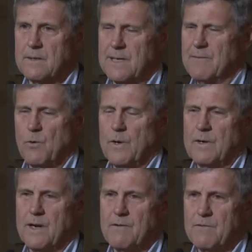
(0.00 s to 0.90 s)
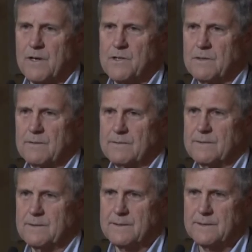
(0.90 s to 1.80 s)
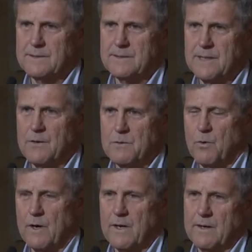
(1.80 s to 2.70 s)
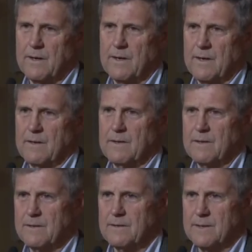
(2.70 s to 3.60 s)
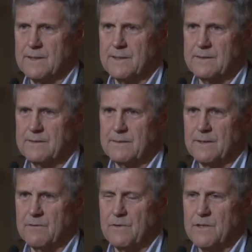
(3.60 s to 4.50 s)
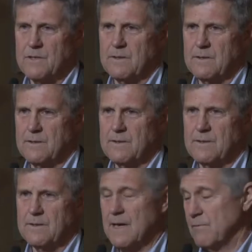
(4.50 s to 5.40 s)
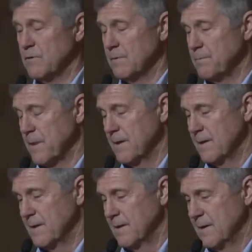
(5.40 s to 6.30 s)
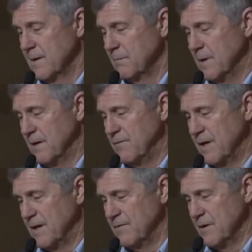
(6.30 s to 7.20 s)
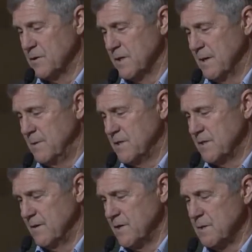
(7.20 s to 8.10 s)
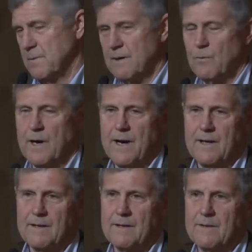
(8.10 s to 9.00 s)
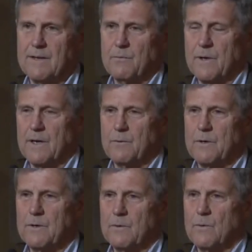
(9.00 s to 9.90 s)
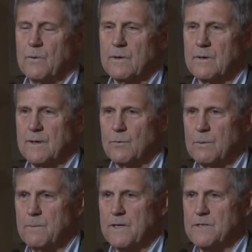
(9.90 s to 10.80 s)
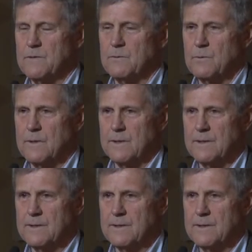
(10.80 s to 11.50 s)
I'd never written any fiction. And I was working on another uh, nonfiction uh, effort. But I figured if I was going to be serious about writing, then what I would do uh, would be to, uh,